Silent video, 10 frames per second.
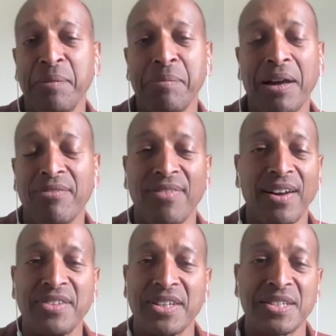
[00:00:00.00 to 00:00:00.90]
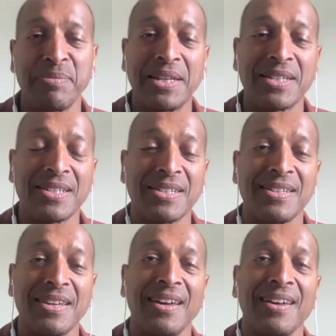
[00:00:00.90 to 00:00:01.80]
about five, six minutes.
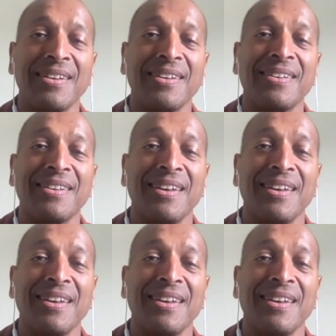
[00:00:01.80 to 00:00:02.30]
Yeah. Okay. I